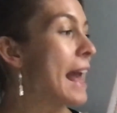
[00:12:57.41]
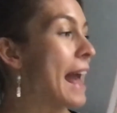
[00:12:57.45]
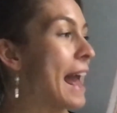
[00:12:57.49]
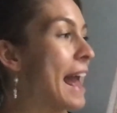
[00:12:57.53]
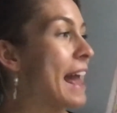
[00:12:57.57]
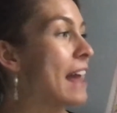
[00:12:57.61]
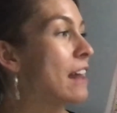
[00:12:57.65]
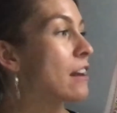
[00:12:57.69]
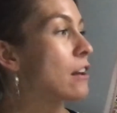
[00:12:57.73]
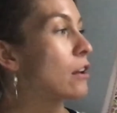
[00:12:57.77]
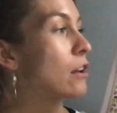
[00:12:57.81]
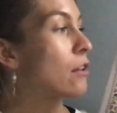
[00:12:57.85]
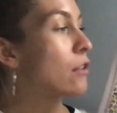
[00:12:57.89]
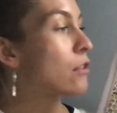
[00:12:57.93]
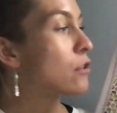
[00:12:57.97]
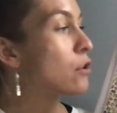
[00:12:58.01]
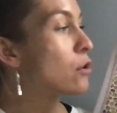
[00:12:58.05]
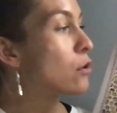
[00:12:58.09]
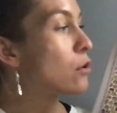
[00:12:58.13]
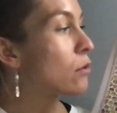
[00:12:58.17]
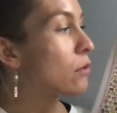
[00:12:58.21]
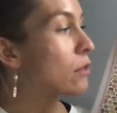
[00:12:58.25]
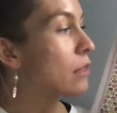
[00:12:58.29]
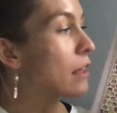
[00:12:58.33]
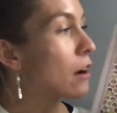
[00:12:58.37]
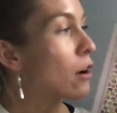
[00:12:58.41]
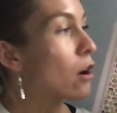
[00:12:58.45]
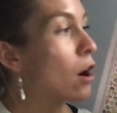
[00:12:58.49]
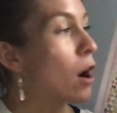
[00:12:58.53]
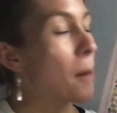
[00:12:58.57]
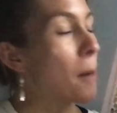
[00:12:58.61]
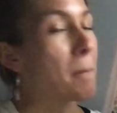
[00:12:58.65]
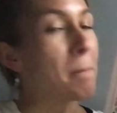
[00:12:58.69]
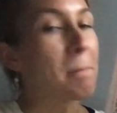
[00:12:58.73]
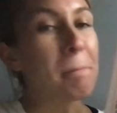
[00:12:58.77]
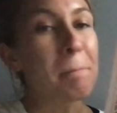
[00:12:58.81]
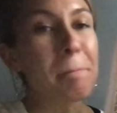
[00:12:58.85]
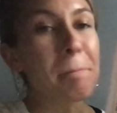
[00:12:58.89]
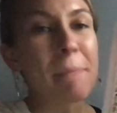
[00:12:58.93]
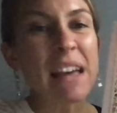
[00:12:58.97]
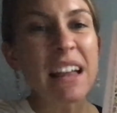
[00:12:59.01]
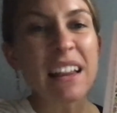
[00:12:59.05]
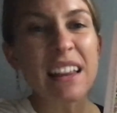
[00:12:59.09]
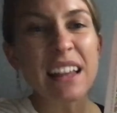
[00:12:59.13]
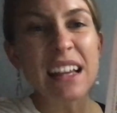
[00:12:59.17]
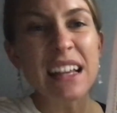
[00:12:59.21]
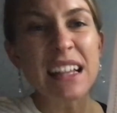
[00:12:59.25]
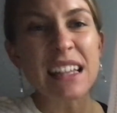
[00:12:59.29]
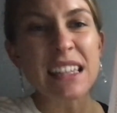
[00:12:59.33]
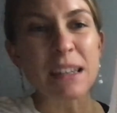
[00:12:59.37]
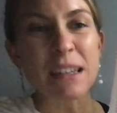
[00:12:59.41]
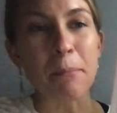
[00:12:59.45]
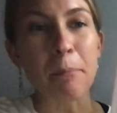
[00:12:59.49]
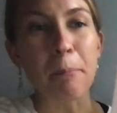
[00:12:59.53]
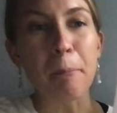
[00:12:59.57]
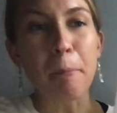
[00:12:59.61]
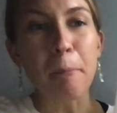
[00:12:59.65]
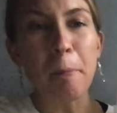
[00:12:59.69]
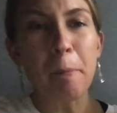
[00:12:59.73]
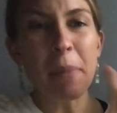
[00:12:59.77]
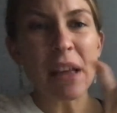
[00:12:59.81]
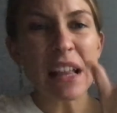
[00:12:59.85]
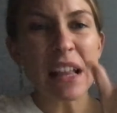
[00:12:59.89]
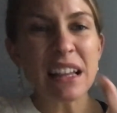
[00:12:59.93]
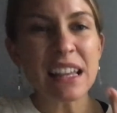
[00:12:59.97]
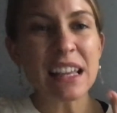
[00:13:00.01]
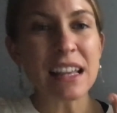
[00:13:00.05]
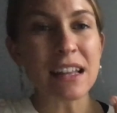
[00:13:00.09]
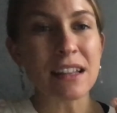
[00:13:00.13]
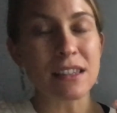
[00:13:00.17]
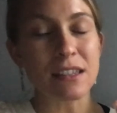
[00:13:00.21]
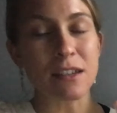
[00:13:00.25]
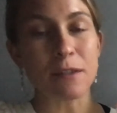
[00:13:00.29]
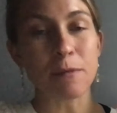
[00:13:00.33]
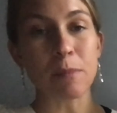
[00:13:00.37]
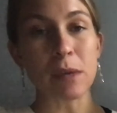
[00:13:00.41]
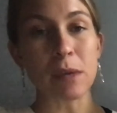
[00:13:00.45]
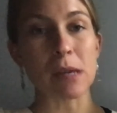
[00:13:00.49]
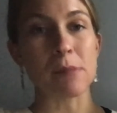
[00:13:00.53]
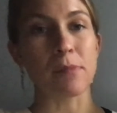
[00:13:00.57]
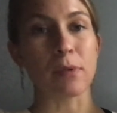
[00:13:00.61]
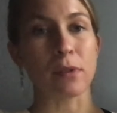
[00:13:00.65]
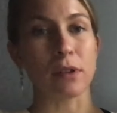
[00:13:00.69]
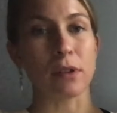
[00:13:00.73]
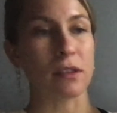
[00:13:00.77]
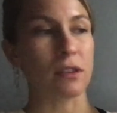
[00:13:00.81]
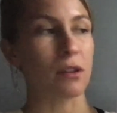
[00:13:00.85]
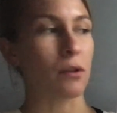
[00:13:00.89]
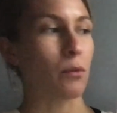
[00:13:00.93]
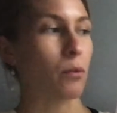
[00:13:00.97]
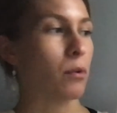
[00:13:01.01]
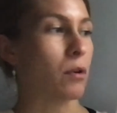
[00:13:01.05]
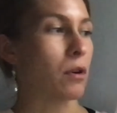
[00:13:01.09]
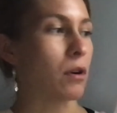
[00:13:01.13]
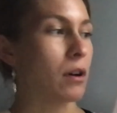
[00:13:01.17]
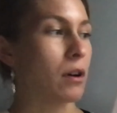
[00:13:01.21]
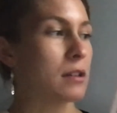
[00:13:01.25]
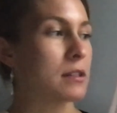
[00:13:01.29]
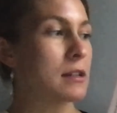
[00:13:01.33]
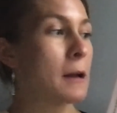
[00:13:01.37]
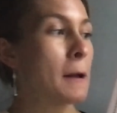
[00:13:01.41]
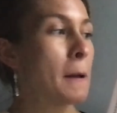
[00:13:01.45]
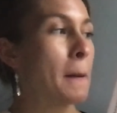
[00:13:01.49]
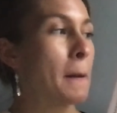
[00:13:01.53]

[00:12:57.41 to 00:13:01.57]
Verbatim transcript: And you there are millions and billions of people in the world